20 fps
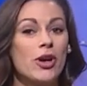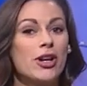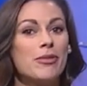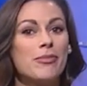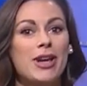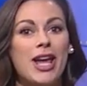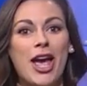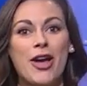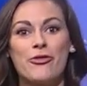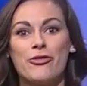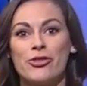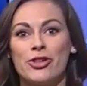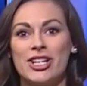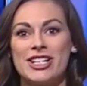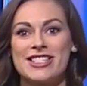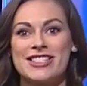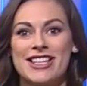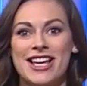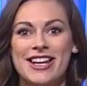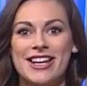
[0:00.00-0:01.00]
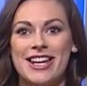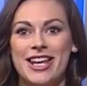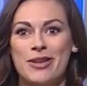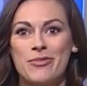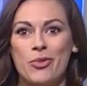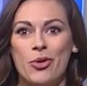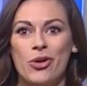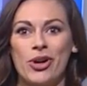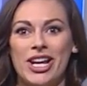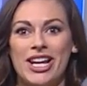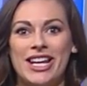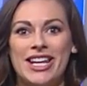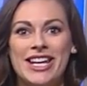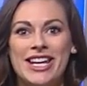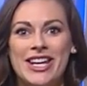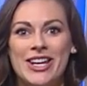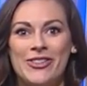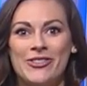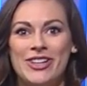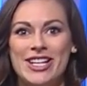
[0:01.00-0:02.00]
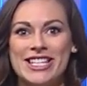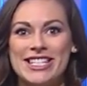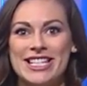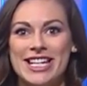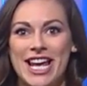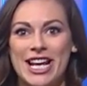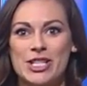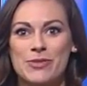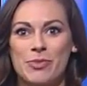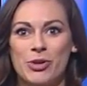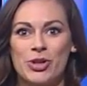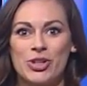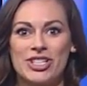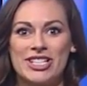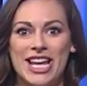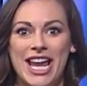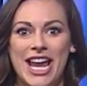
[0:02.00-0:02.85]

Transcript: Joining me every Sunday morning, VSiN expert